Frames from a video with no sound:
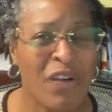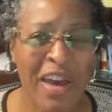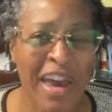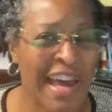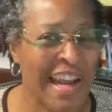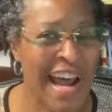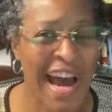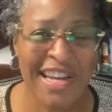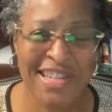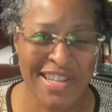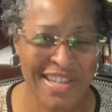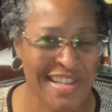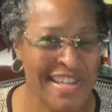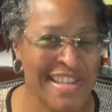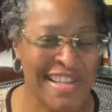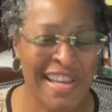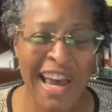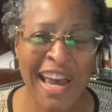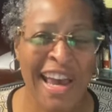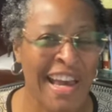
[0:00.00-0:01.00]
Can I just
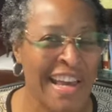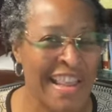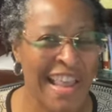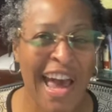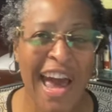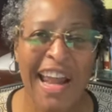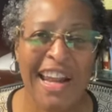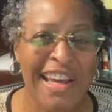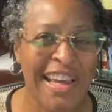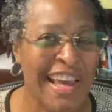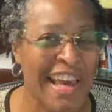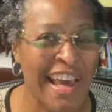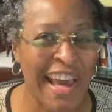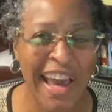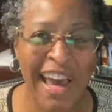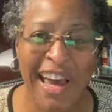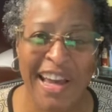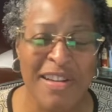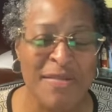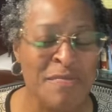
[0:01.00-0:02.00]
say that
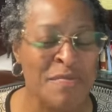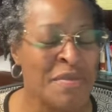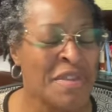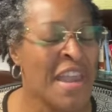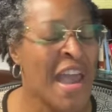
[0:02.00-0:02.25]
again?